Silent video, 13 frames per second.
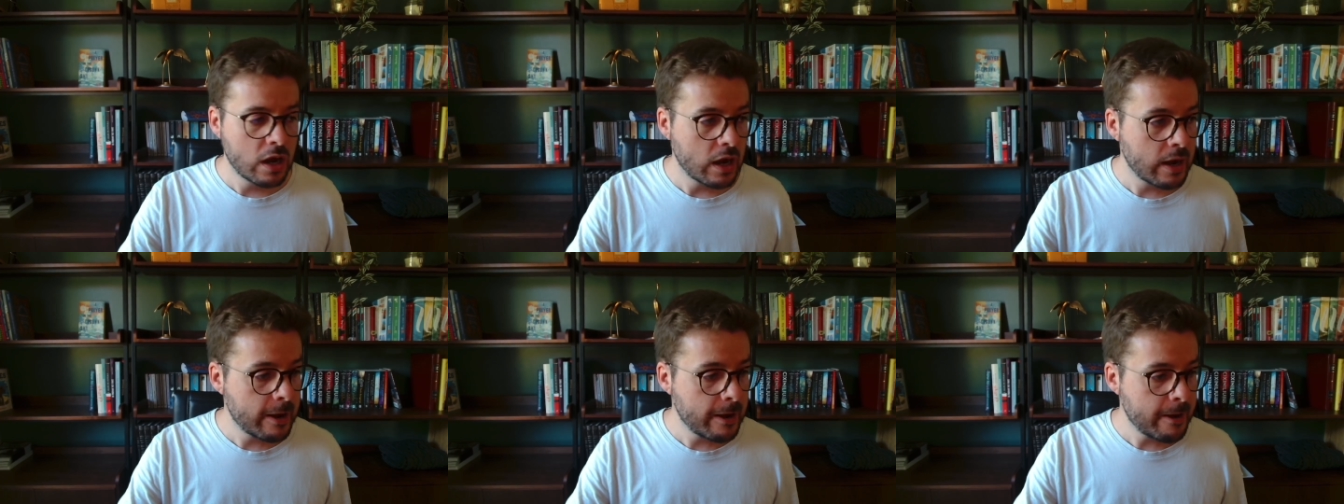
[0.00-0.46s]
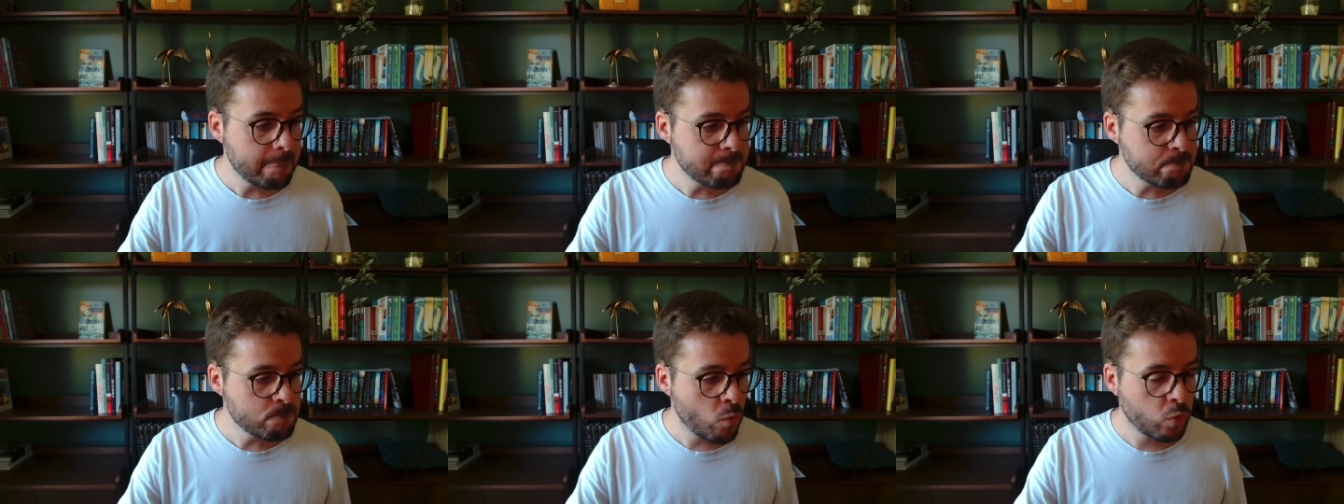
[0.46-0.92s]

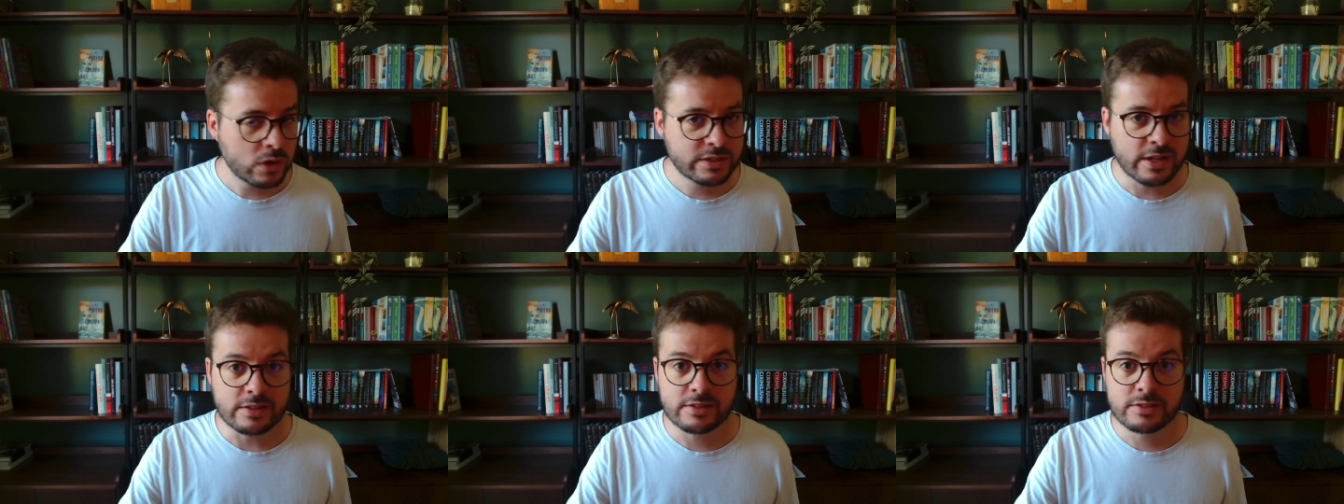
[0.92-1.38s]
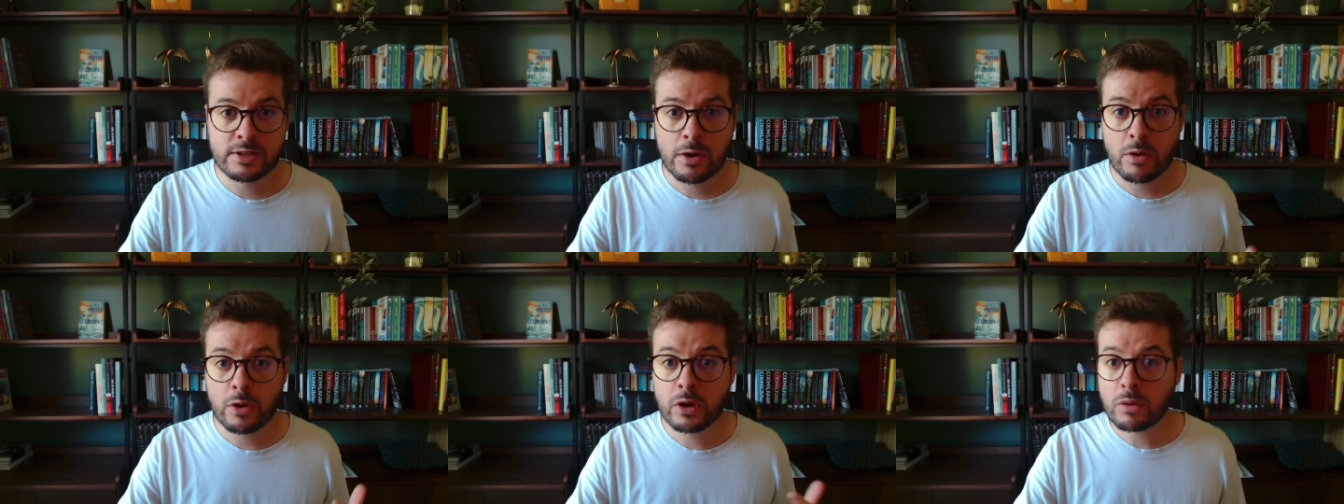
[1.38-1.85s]
Um, what else? So
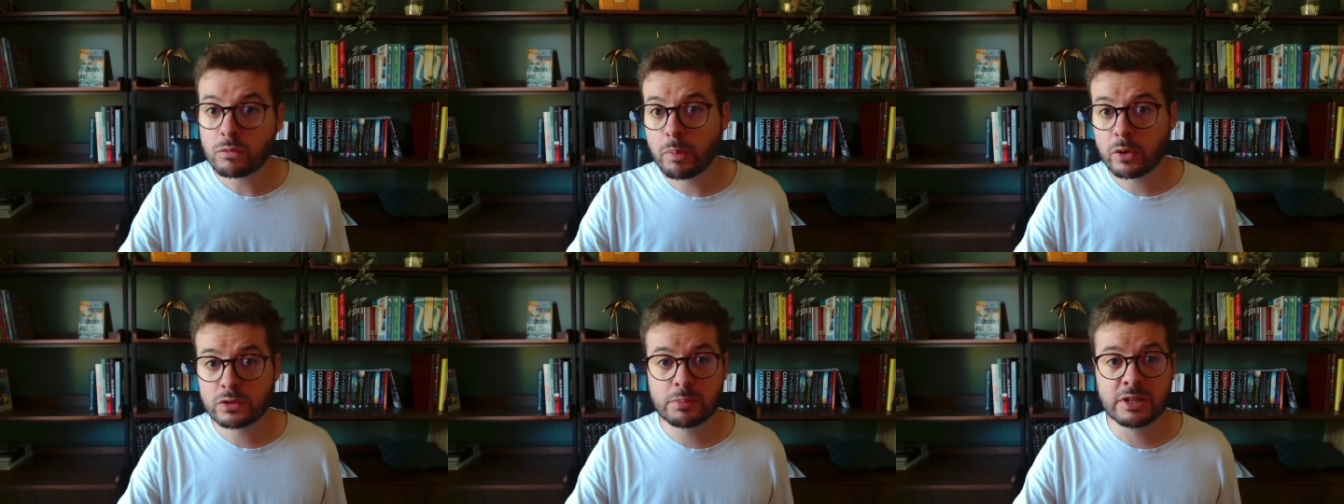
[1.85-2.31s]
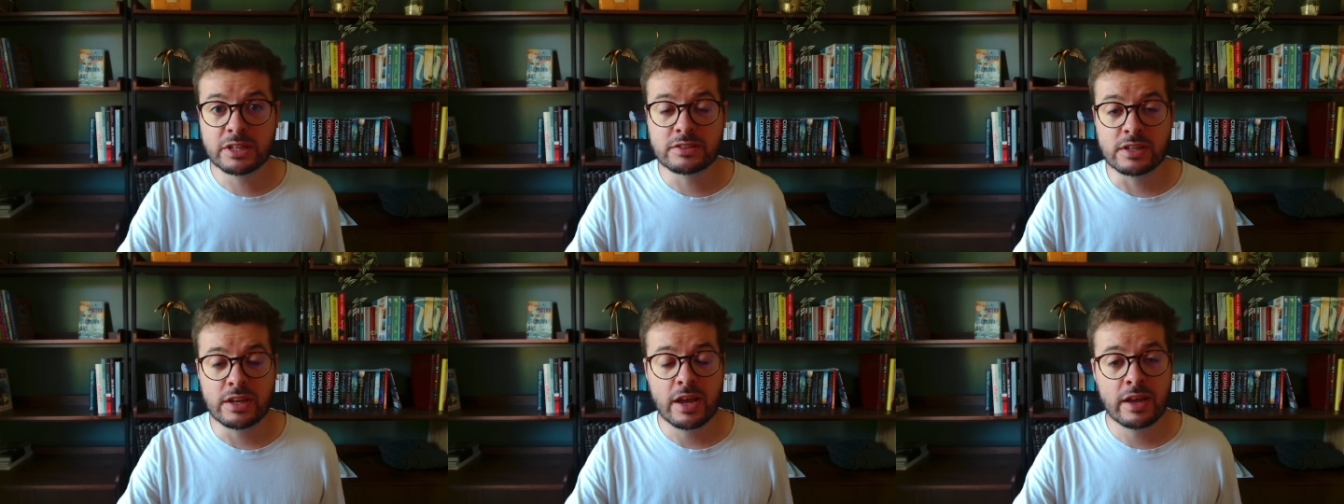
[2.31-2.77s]
account
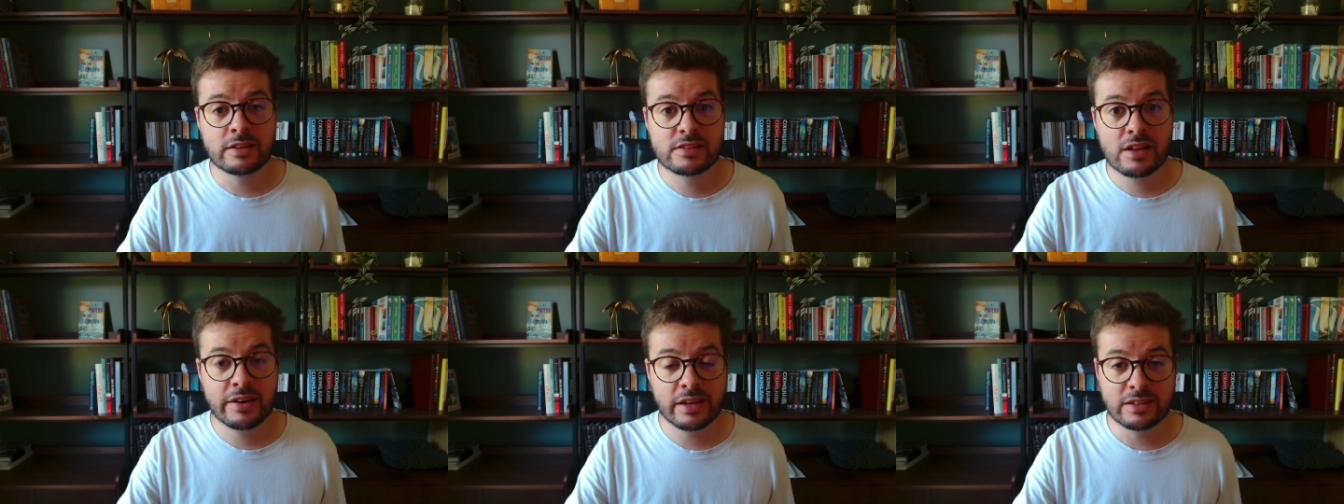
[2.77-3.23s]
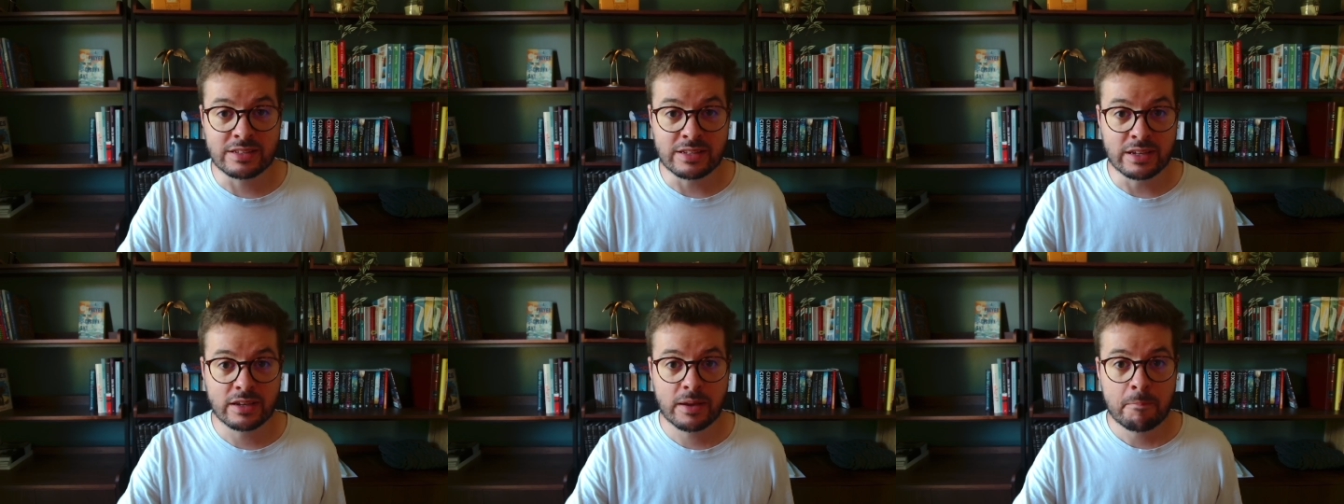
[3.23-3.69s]
portability and sliding
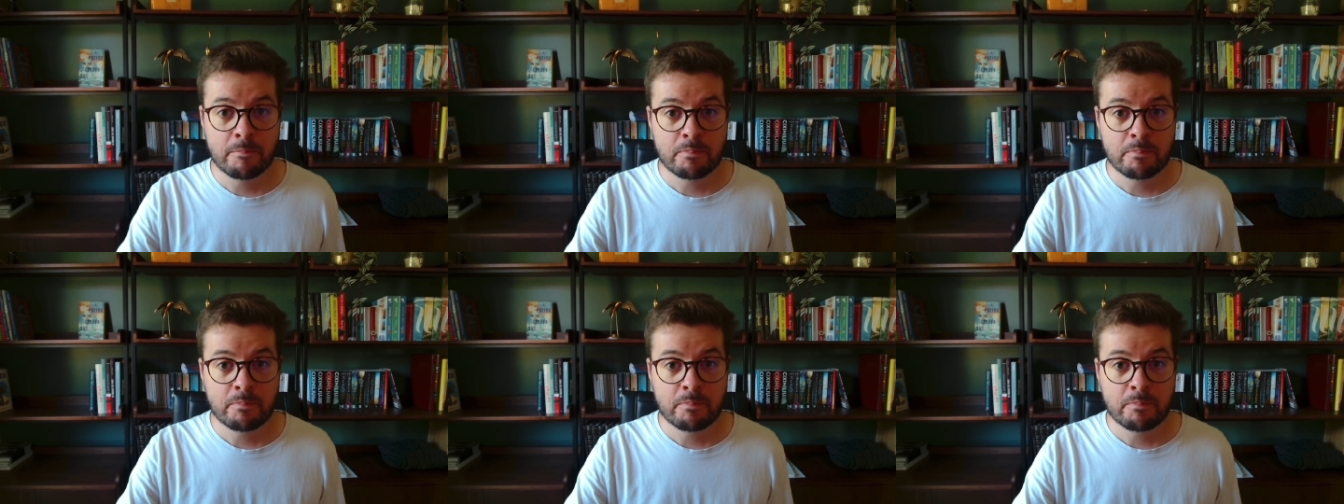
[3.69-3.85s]
sync.